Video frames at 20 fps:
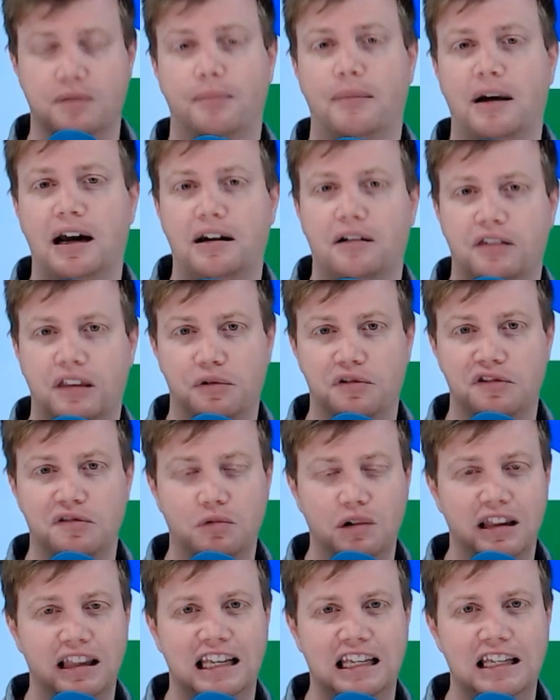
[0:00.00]
My, that was one
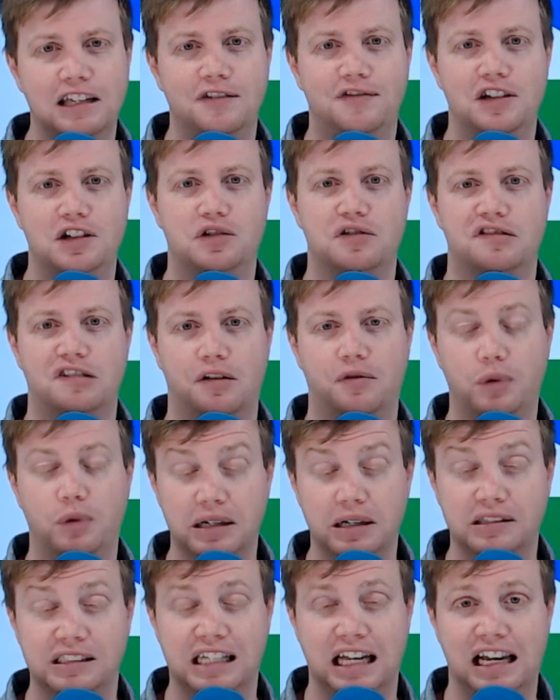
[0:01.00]
of the key features of
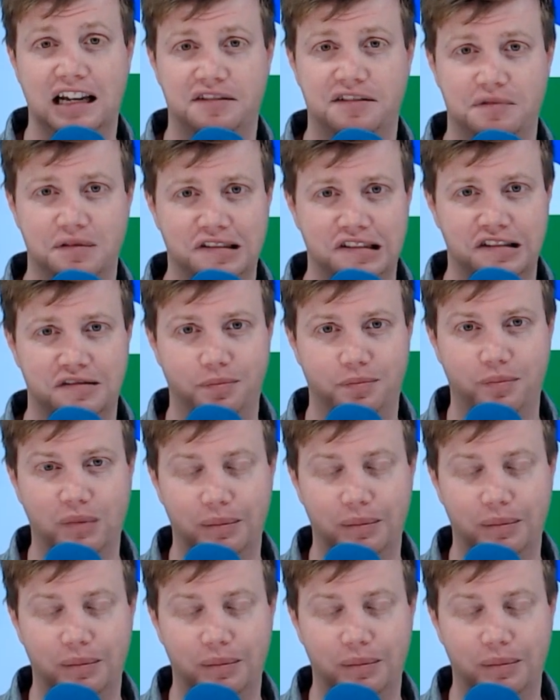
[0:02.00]
Windows 10X was this